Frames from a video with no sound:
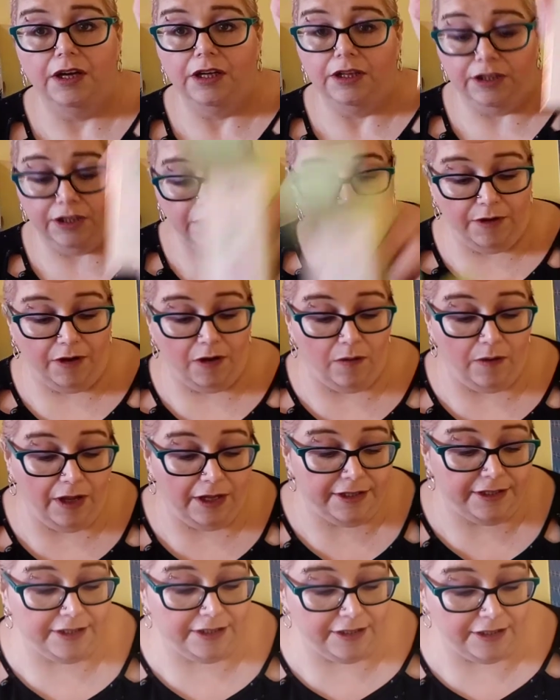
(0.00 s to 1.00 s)
So there we go.
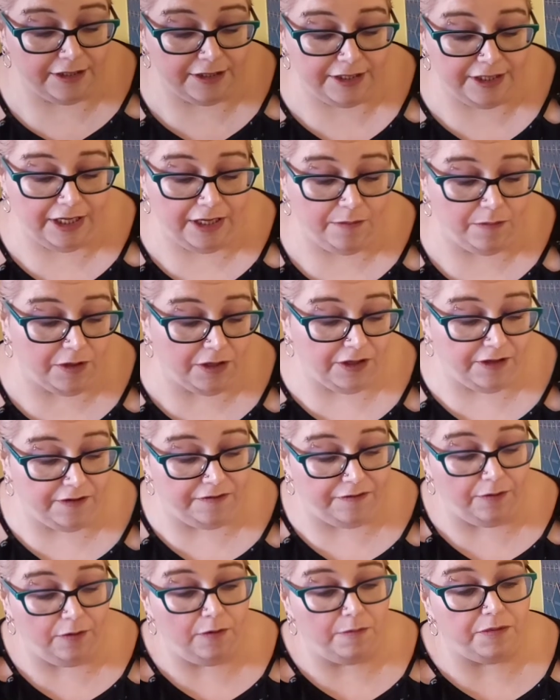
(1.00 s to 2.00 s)
Let's see what the
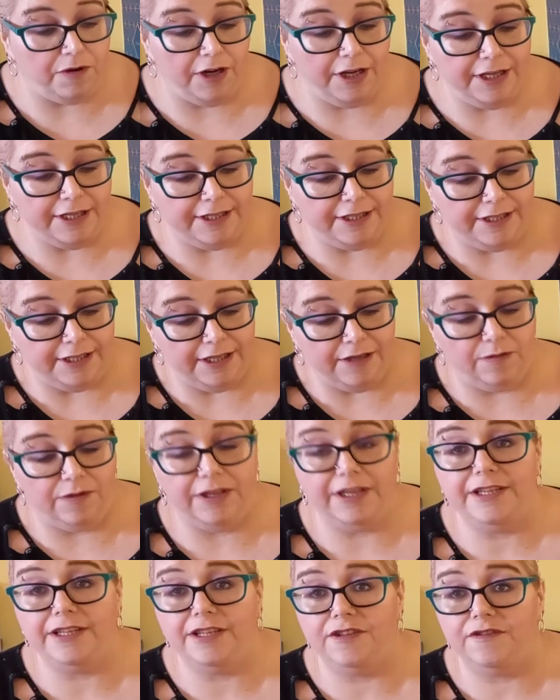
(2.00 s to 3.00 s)
full price of this.
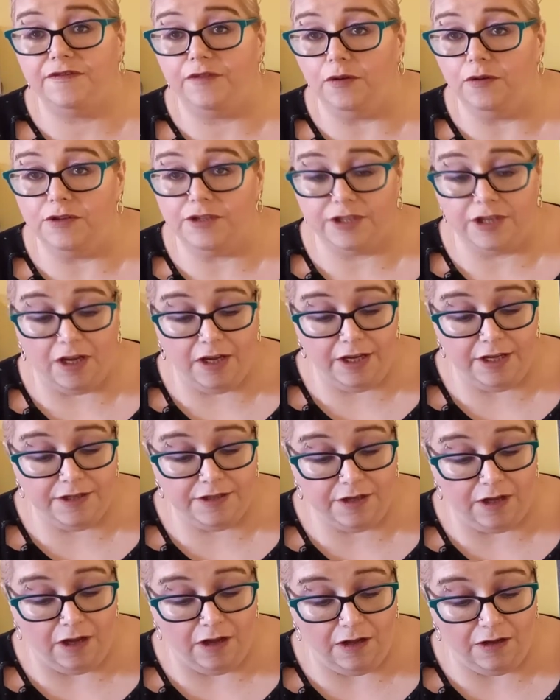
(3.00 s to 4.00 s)
This is full
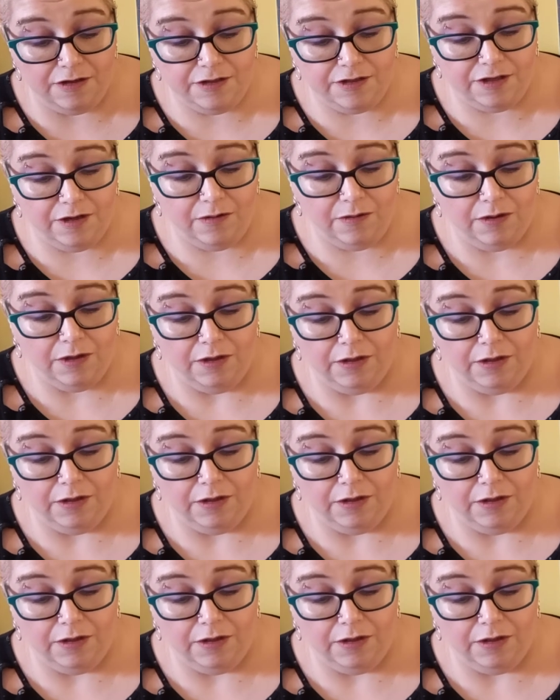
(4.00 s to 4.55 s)
size also.